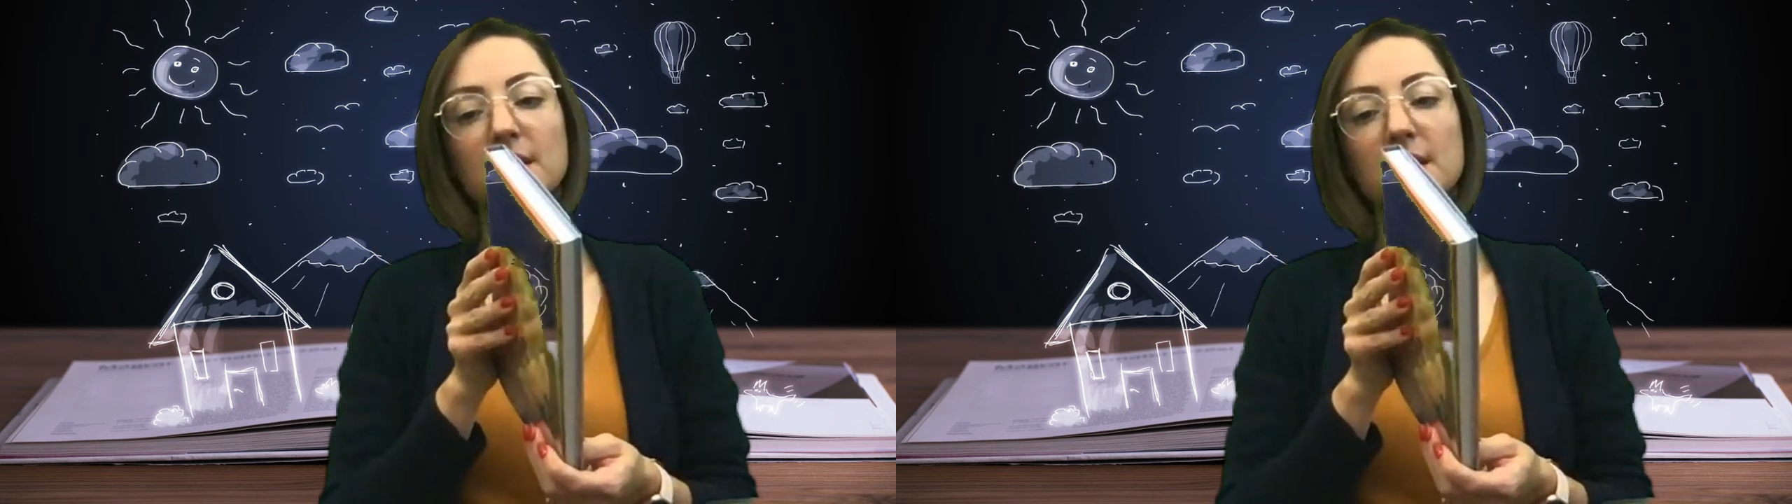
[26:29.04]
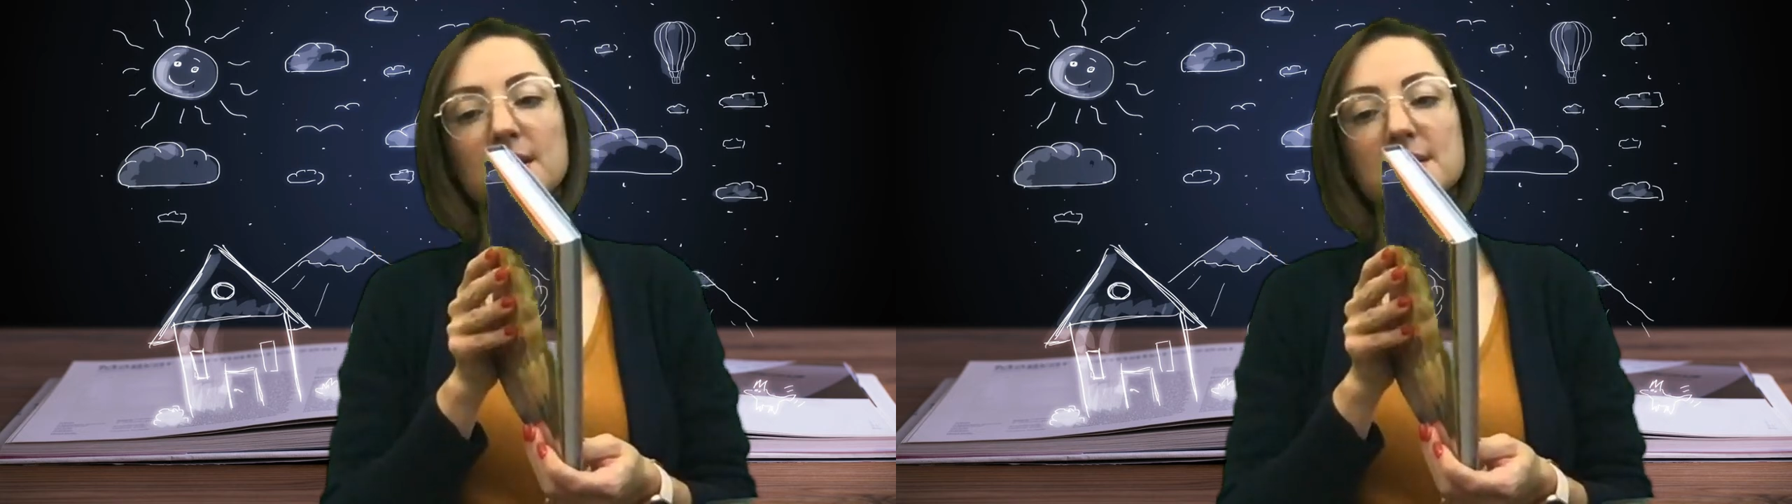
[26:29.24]

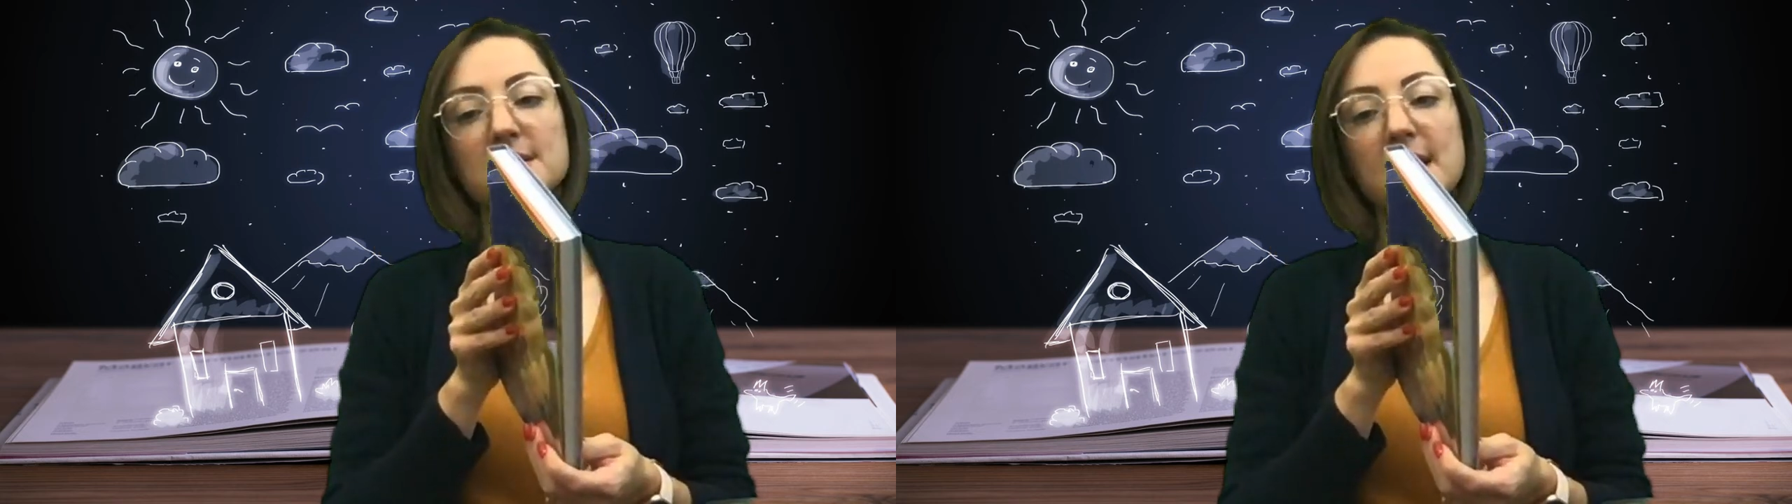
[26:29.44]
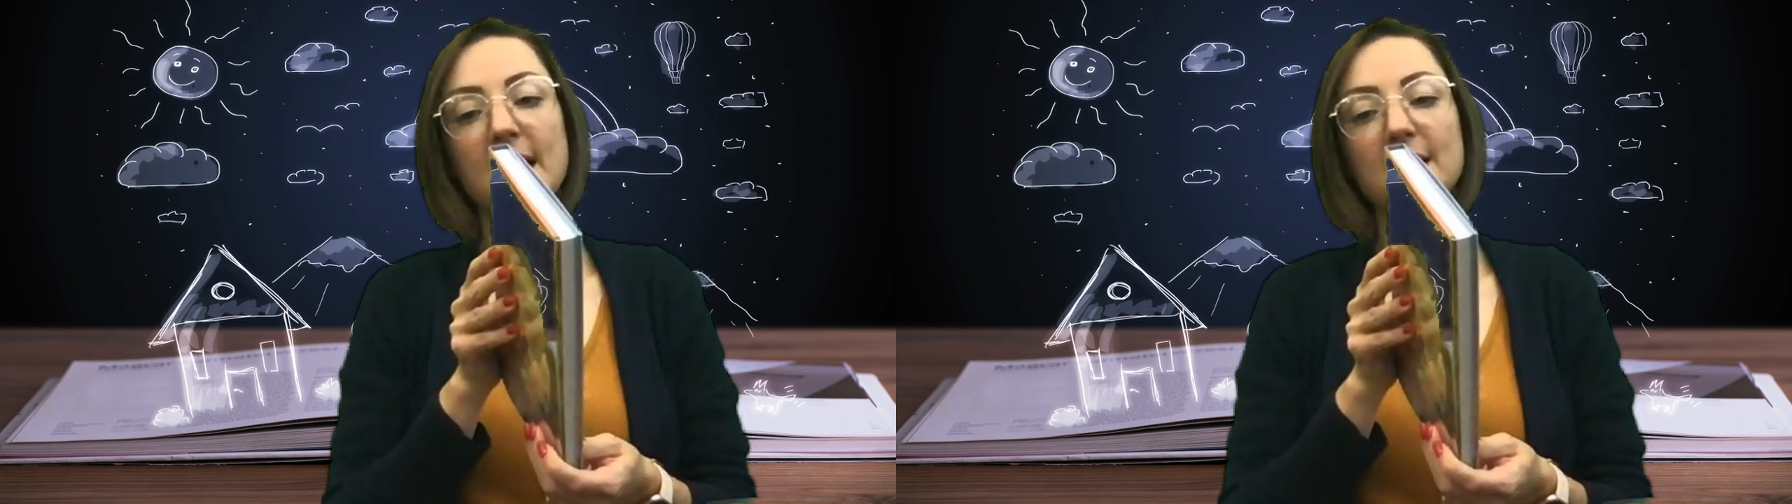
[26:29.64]
in the
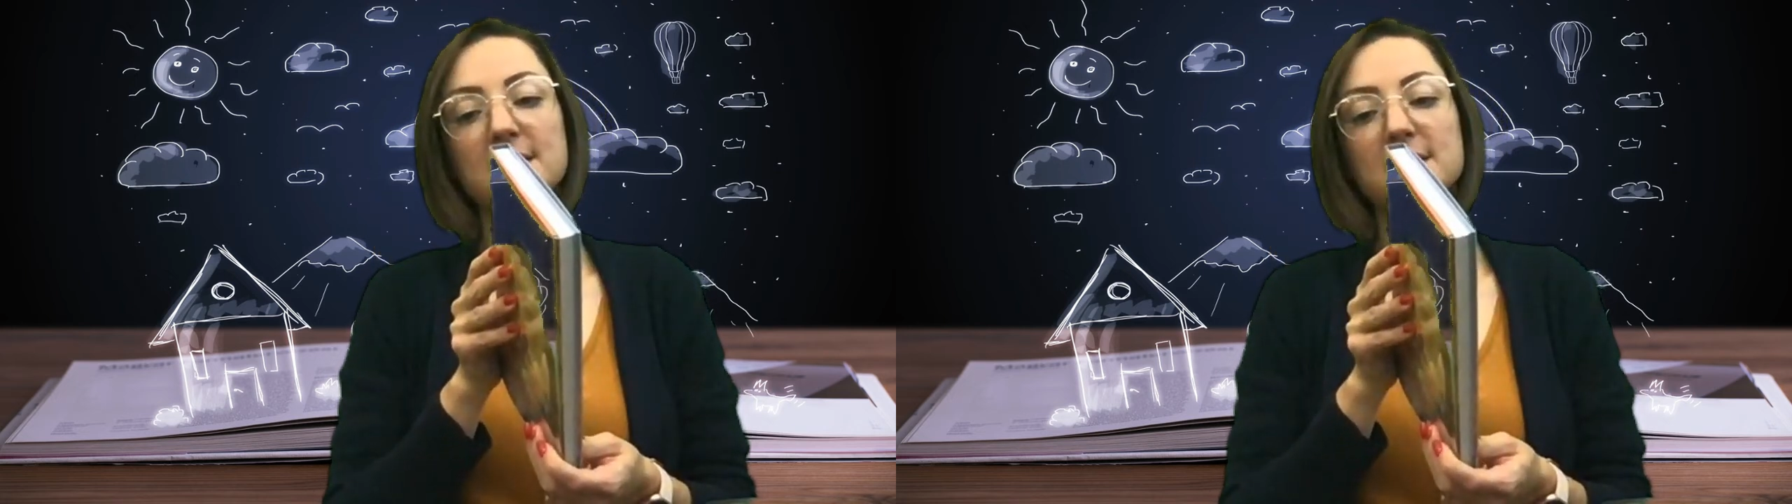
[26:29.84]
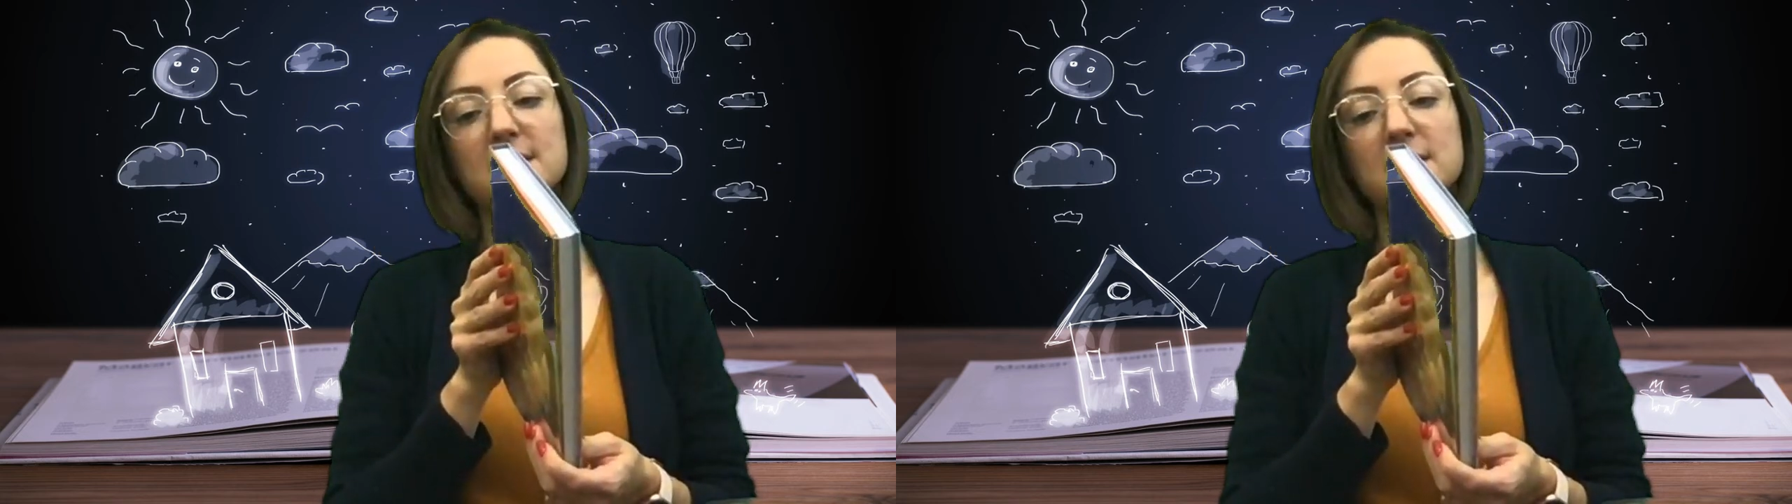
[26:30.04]

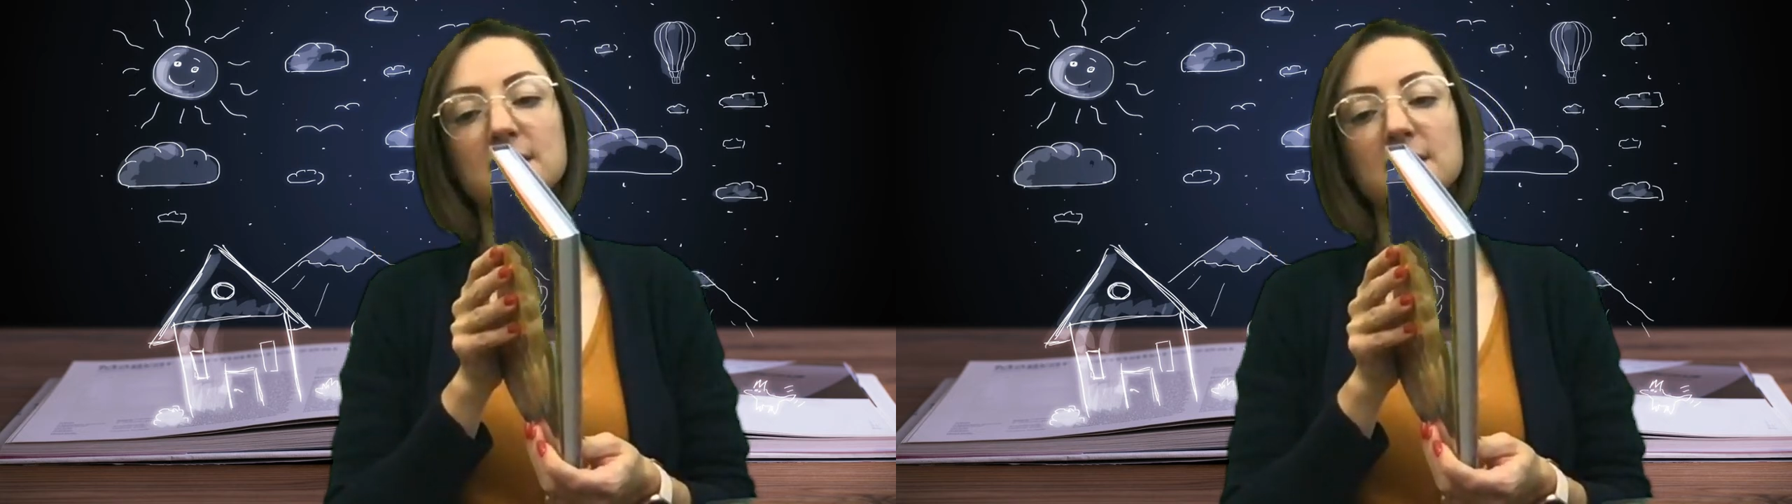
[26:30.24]
set.